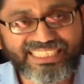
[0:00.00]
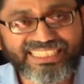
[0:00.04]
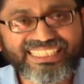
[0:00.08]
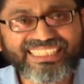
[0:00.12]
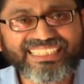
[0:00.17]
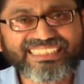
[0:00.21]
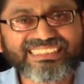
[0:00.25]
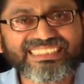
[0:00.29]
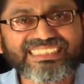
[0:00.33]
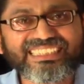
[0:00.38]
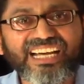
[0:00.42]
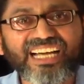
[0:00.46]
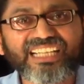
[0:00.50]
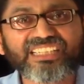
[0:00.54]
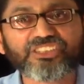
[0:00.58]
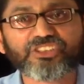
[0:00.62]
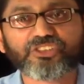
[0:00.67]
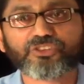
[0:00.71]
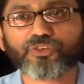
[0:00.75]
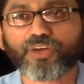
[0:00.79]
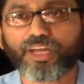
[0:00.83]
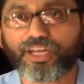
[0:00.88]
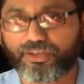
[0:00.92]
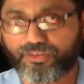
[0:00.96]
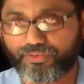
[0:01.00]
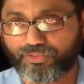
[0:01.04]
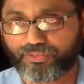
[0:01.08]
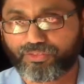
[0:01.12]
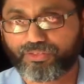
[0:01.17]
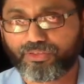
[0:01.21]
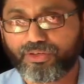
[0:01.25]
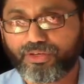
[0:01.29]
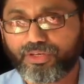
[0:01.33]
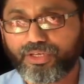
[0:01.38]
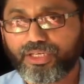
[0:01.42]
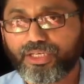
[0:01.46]
he got strength.
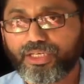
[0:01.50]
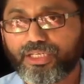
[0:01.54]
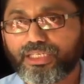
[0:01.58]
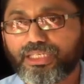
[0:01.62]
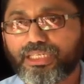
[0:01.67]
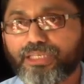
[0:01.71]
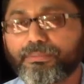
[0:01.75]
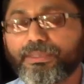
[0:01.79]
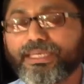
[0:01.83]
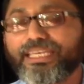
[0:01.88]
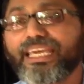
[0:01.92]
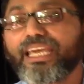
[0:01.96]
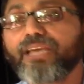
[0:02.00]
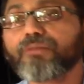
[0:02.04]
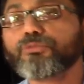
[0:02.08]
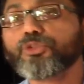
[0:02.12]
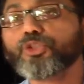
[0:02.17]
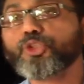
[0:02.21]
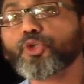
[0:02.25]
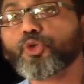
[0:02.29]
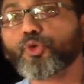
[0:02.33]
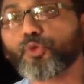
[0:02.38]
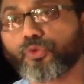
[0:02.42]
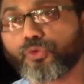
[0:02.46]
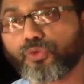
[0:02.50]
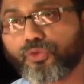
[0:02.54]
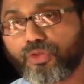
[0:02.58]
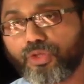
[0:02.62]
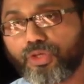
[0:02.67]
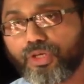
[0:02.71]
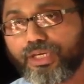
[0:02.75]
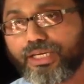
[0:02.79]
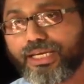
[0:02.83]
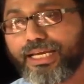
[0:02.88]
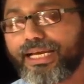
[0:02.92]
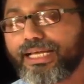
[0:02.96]
He became youth.
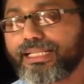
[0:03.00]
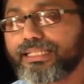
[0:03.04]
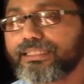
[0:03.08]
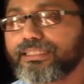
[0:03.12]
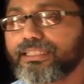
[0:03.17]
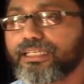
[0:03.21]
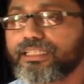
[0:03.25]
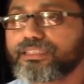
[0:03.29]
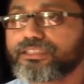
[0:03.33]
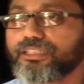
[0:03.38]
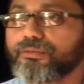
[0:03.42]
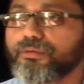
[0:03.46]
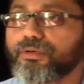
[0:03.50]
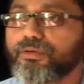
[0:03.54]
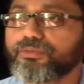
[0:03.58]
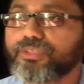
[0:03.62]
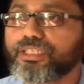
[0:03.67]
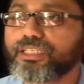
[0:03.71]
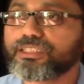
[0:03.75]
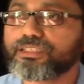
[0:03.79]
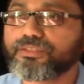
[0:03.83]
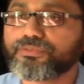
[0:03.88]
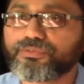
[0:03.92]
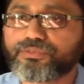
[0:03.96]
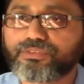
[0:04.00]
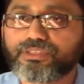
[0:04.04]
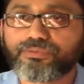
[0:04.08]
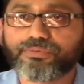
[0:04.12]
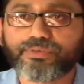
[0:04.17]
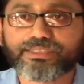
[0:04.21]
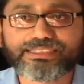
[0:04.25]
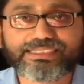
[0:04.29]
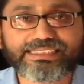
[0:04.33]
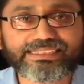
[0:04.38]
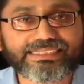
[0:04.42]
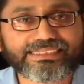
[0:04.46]
And some of the
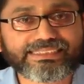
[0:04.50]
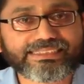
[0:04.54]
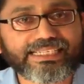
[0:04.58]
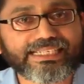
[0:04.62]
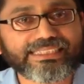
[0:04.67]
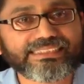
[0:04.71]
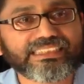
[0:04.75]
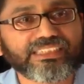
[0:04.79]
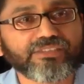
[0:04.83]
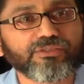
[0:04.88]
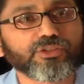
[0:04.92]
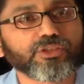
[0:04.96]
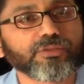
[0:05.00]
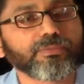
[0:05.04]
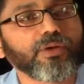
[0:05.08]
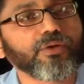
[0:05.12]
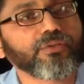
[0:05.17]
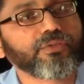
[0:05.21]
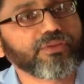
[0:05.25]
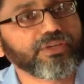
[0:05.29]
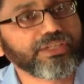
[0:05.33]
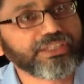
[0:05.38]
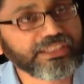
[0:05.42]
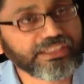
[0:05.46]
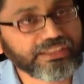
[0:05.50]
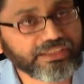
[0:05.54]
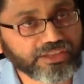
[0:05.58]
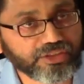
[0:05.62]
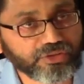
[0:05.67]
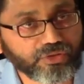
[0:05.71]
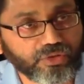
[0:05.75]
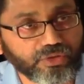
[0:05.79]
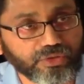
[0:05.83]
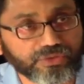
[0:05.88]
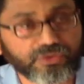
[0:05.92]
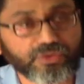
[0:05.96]
tafsir discuss he was about 13
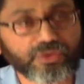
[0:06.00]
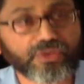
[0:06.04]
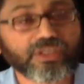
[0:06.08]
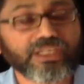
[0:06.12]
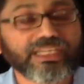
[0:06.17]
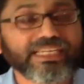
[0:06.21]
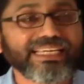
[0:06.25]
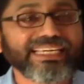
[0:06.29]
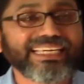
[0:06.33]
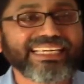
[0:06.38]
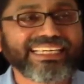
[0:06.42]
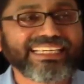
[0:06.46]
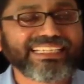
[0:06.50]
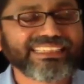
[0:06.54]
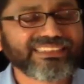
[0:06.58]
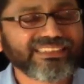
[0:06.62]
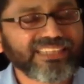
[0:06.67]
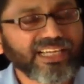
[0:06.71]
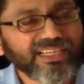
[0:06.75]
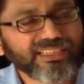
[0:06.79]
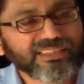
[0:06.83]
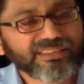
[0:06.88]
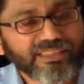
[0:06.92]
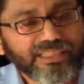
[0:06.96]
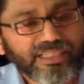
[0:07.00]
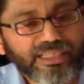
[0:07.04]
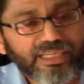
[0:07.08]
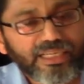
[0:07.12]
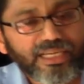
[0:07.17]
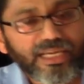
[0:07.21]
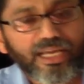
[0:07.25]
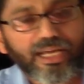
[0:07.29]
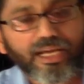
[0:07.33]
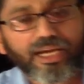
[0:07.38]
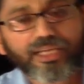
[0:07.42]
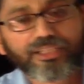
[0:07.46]
years old. So he's not,
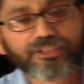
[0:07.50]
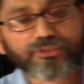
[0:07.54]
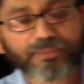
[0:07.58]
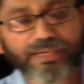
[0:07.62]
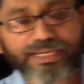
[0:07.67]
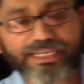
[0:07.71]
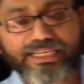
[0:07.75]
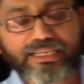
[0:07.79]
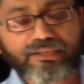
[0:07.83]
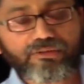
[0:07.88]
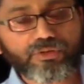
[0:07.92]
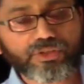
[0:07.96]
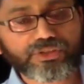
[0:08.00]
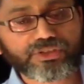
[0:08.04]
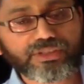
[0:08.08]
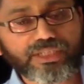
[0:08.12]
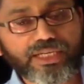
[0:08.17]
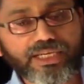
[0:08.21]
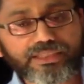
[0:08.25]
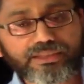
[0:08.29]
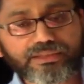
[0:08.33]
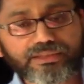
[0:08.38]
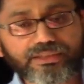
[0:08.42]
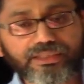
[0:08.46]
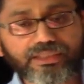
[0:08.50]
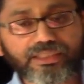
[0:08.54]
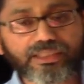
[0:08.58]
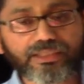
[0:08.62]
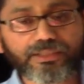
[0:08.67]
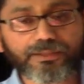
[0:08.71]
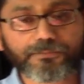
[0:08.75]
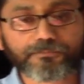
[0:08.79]
Ismail was not